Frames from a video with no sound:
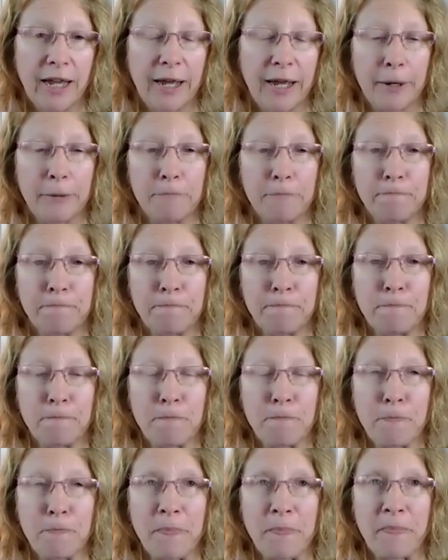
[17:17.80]

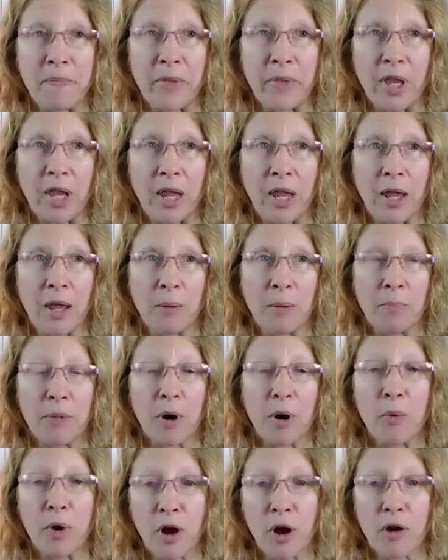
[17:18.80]

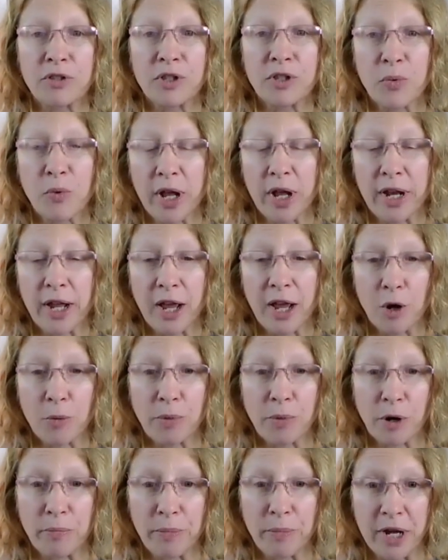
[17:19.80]
But we also want to
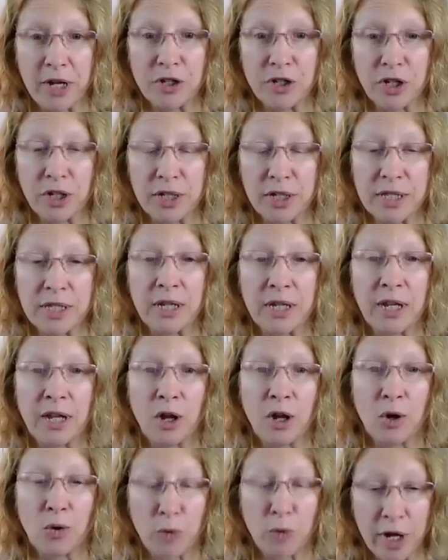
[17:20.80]
help our patients
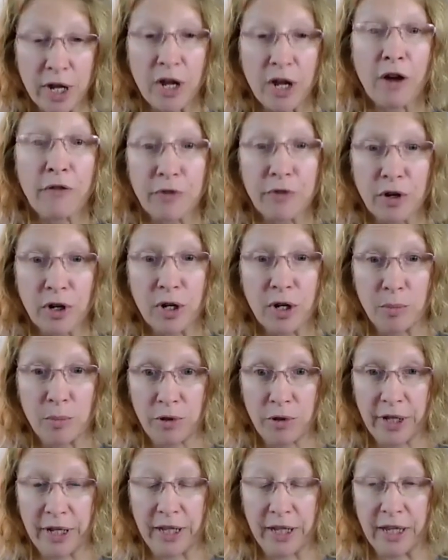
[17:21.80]
recover
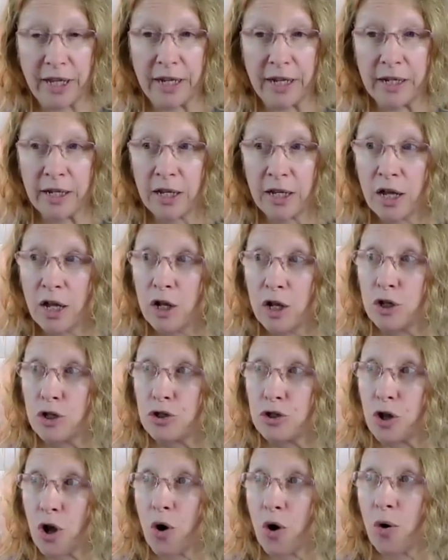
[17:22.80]
completely.
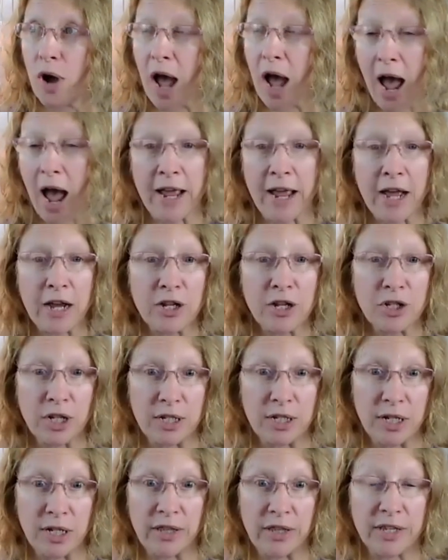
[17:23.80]
So I
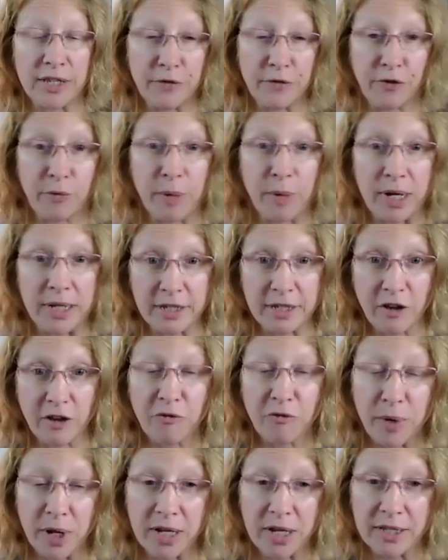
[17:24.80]
actually did this for
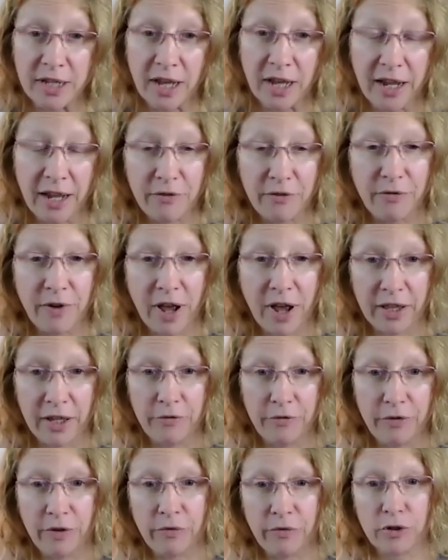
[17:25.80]
myself because I had
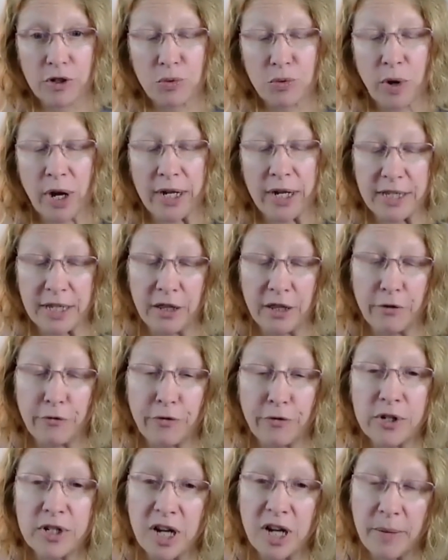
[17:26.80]
valley fever twice. And the
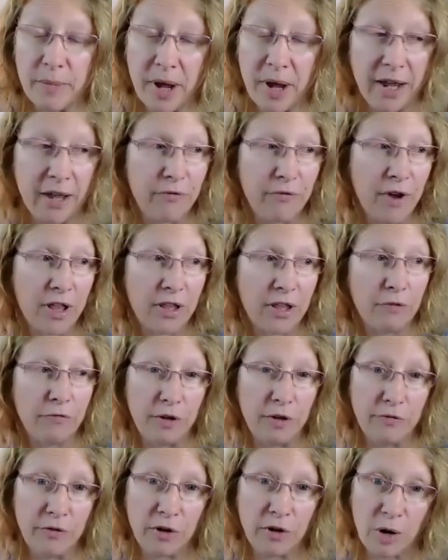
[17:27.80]
first time I had valley
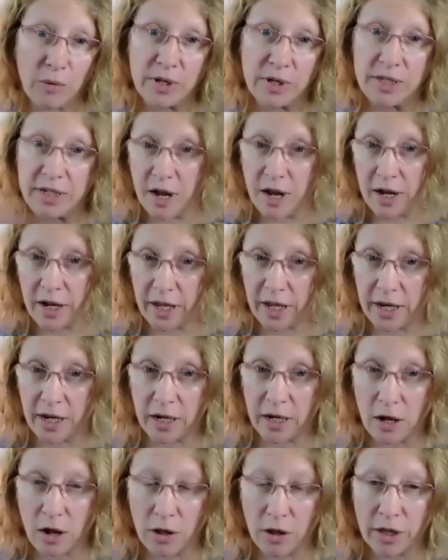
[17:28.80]
fever, I was young and
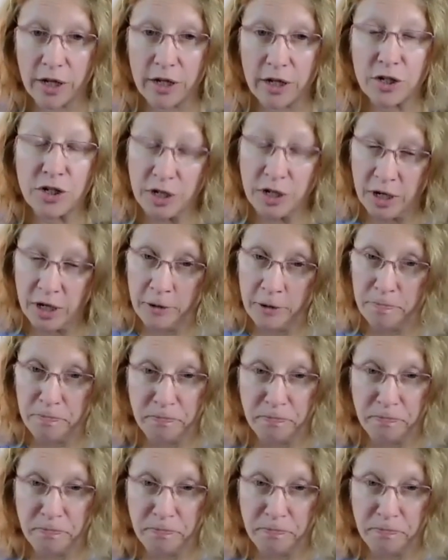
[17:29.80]
in college.